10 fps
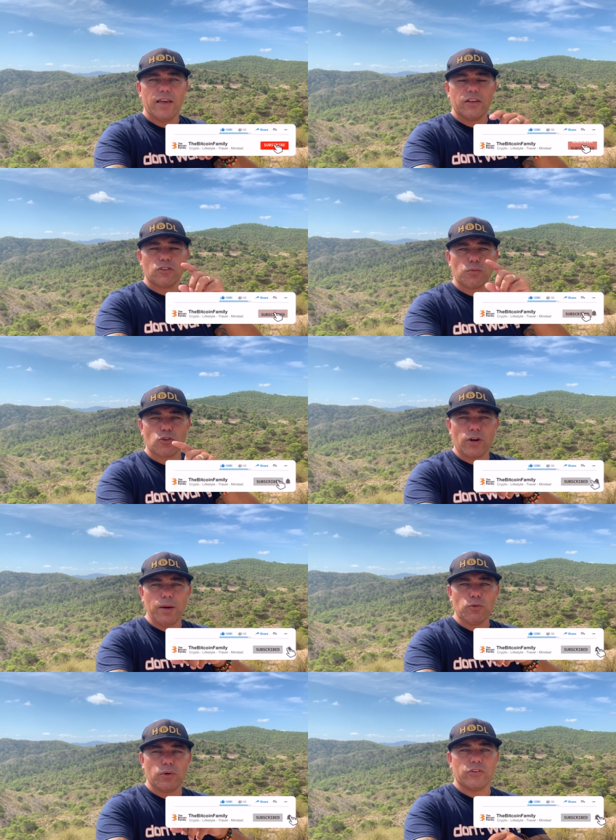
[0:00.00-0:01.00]

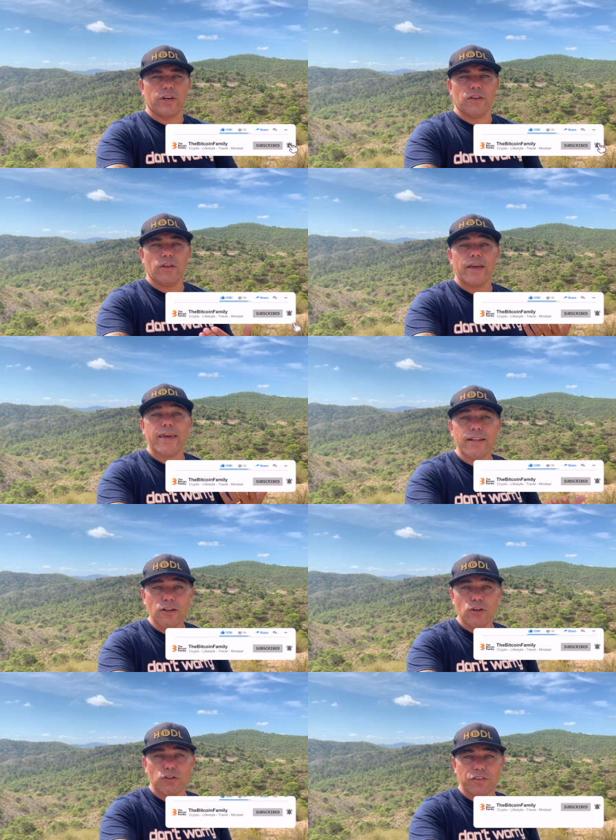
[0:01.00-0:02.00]
subscribe to our channel hit the
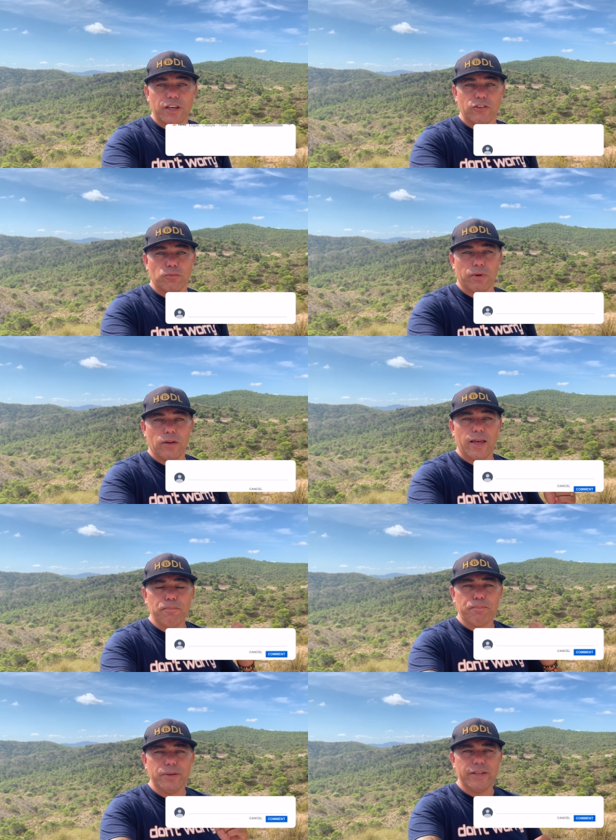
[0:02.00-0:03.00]
notification bell and
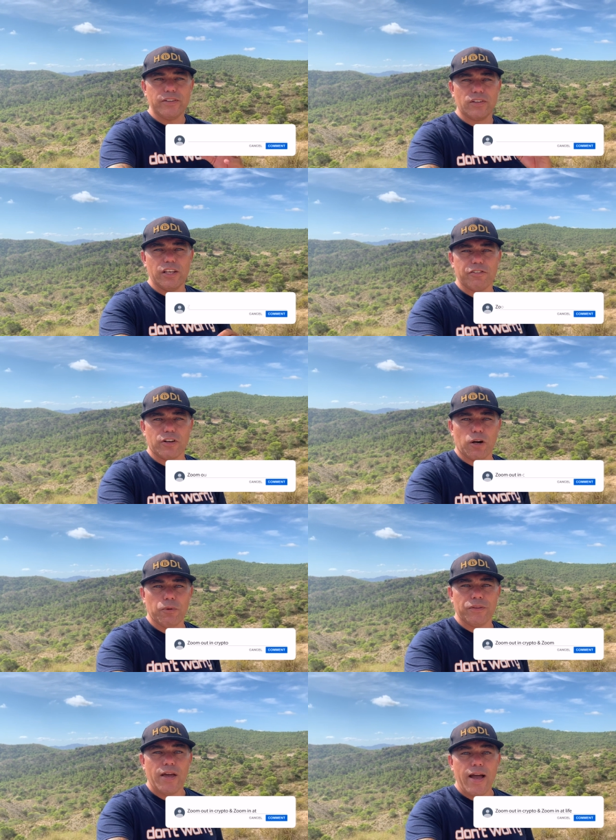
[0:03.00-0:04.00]
please leave a
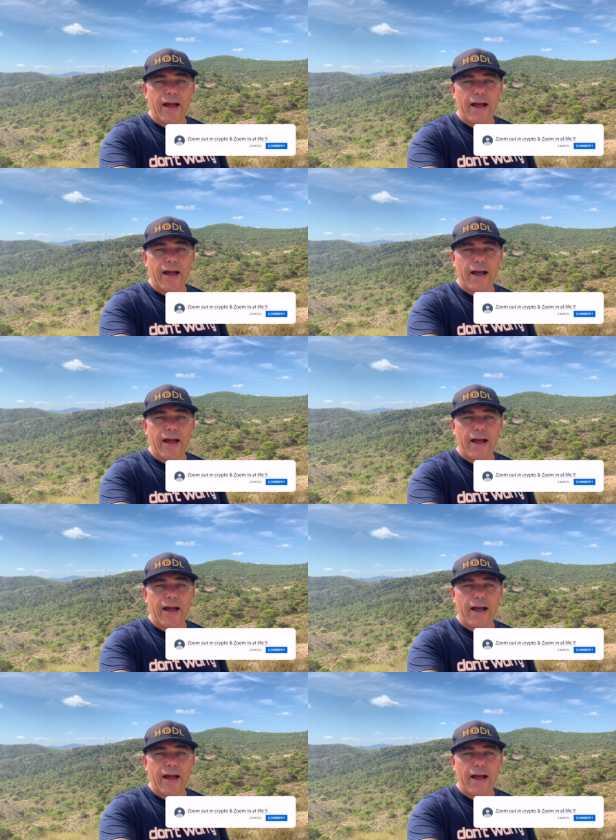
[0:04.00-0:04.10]
comment